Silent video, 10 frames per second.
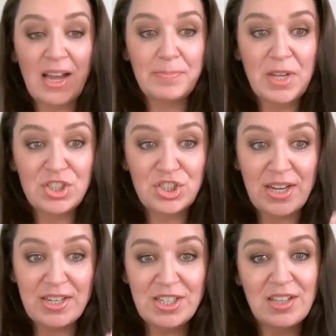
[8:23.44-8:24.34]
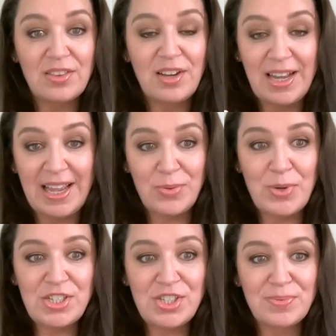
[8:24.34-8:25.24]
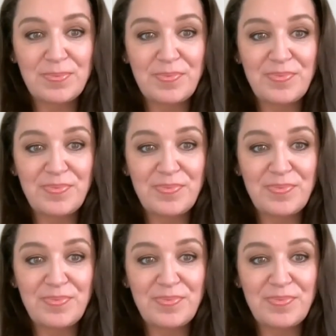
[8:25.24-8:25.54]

I'm changing the language,